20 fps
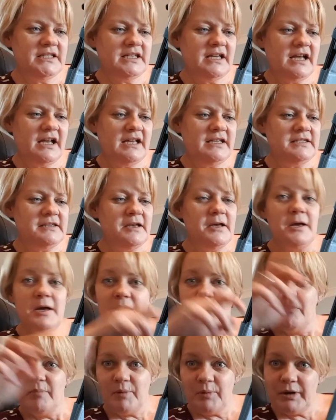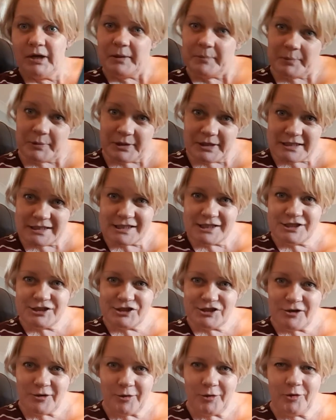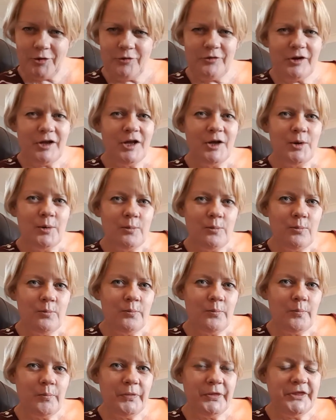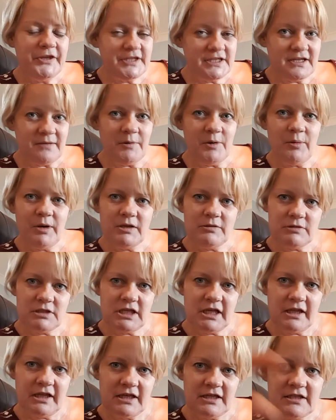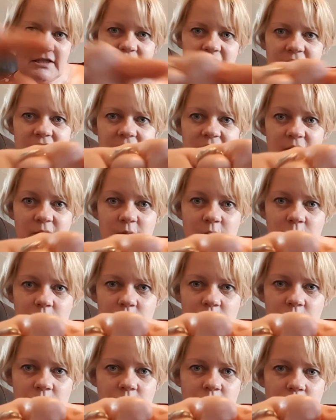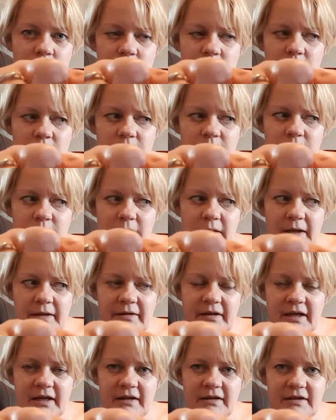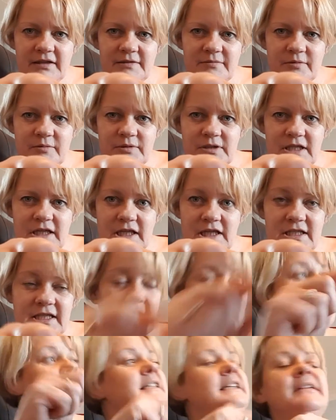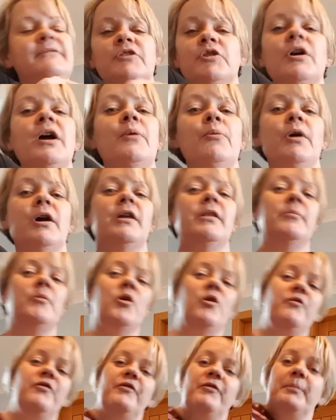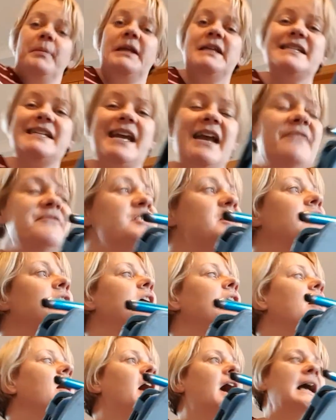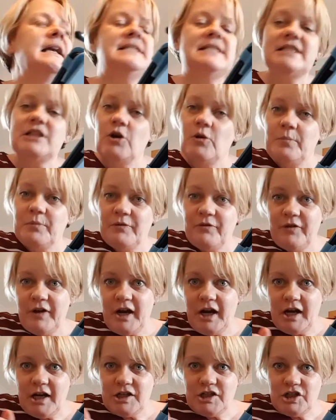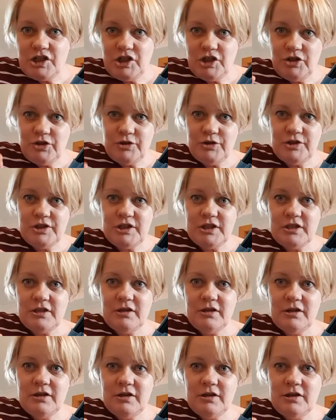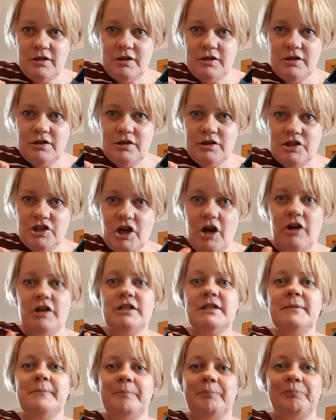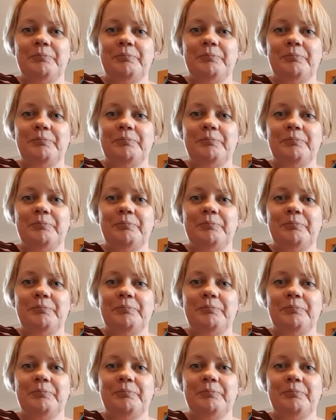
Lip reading: size. But when I printed the chart off, the summer one was like this thick. And then this one was like this thick. So even though I work them off of PDF, I still prefer to use charts.